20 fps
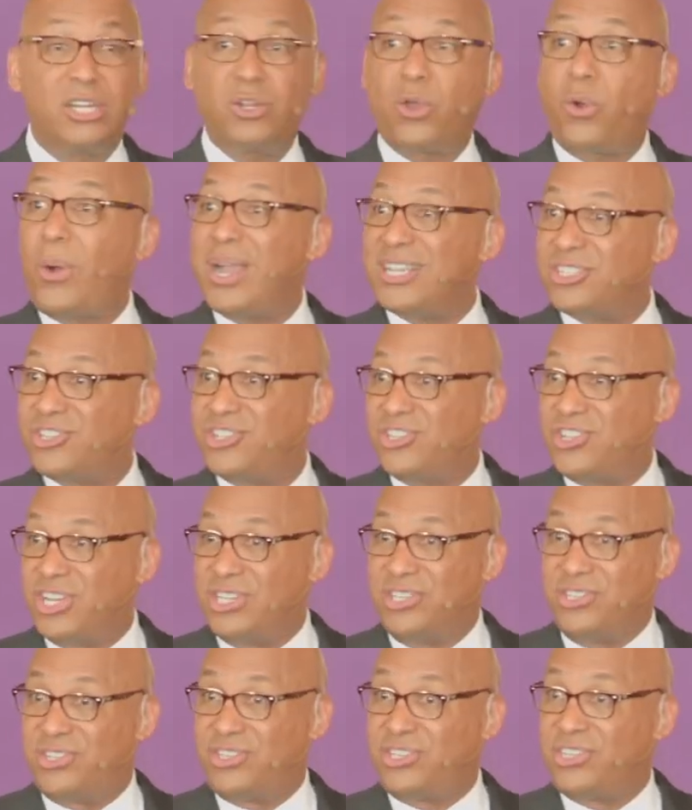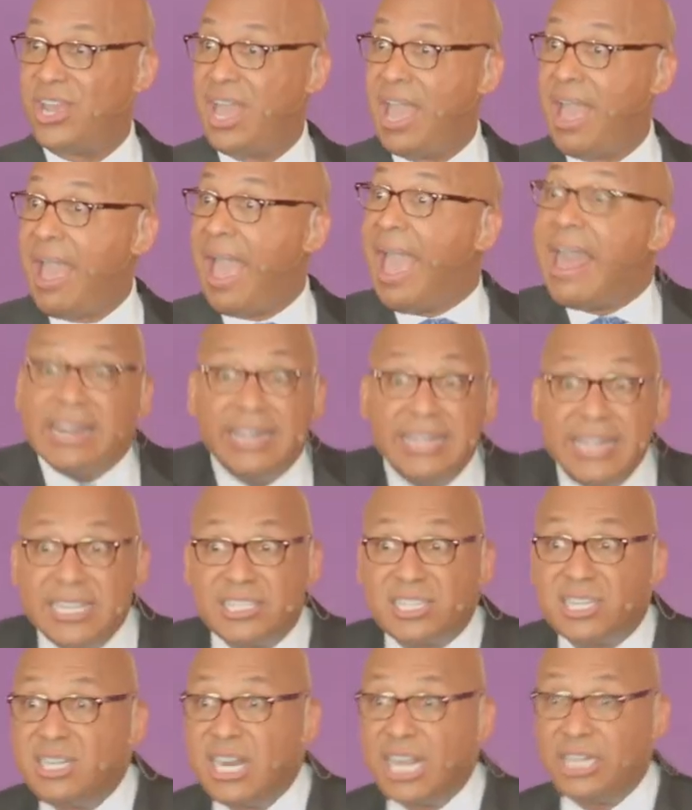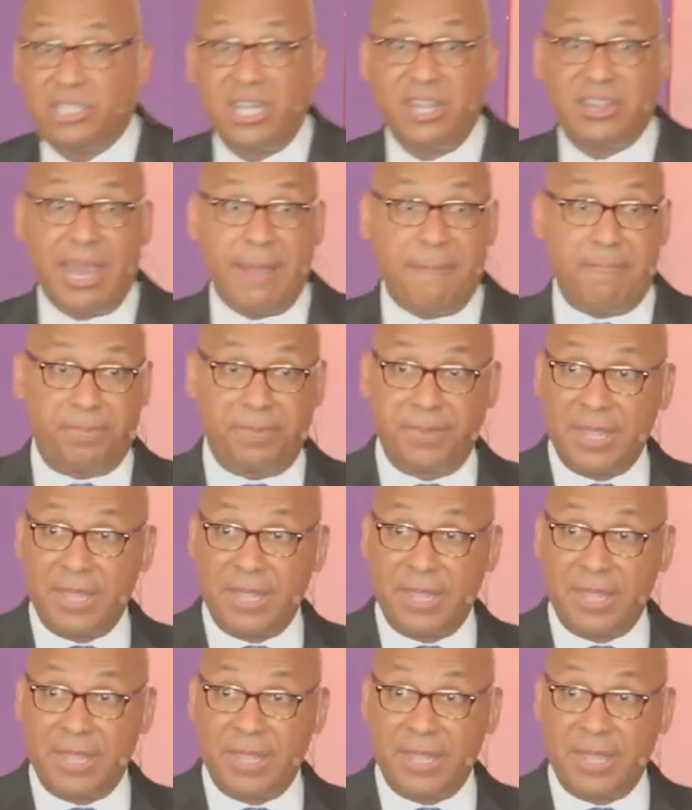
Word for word: questions, listening to them,